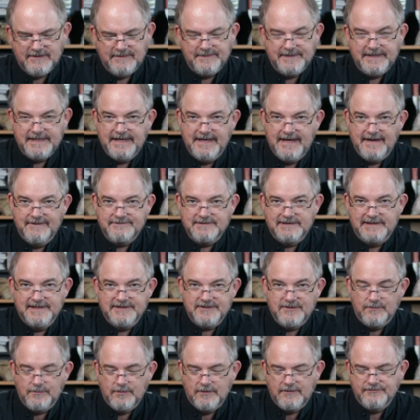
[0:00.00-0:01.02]
I'm going to have to let
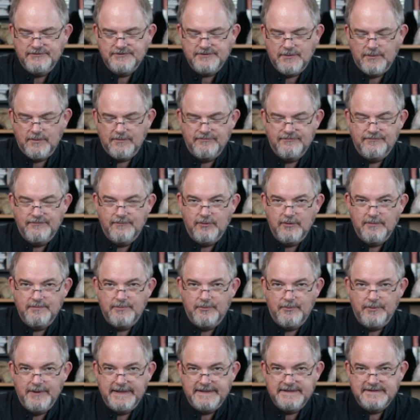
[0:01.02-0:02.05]
the wolf score 4
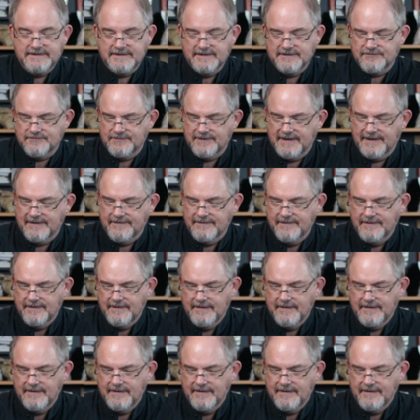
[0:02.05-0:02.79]
points this round.